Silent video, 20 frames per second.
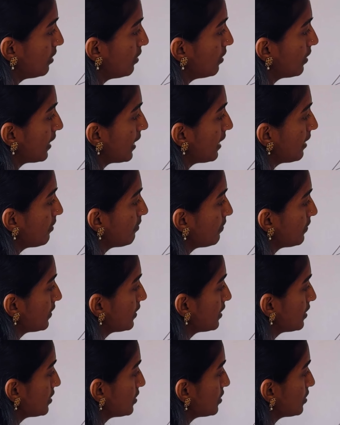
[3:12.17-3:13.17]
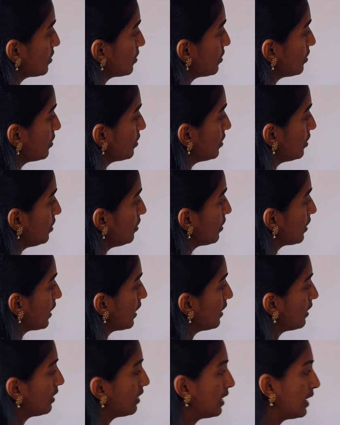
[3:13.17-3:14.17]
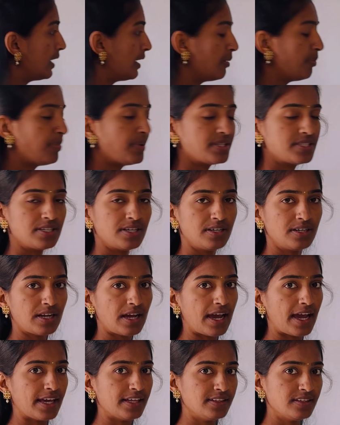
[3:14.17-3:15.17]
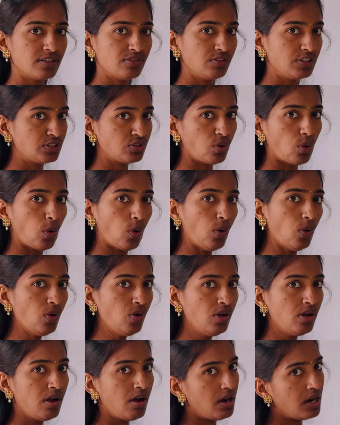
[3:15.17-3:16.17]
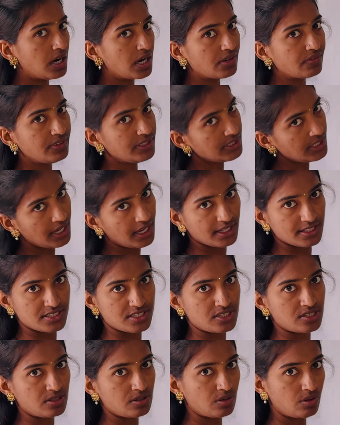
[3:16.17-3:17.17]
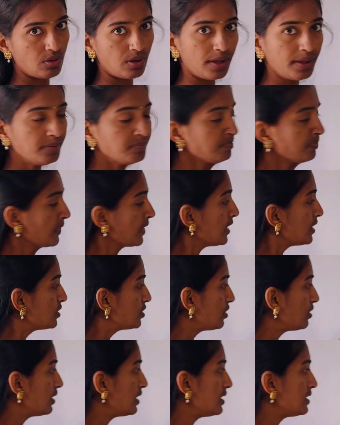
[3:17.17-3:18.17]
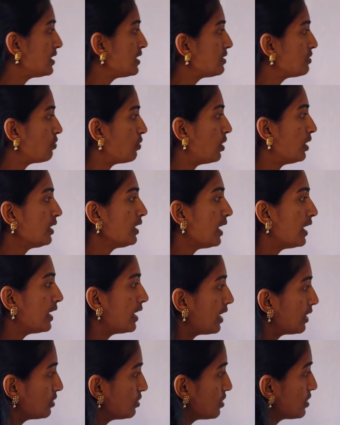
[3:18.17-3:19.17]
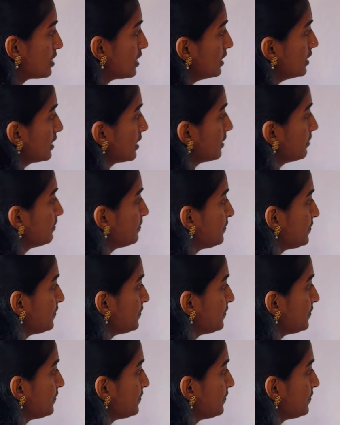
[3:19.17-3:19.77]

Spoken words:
Okay. So you can represent either with O or with H. Okay. So this is what an orthocenter.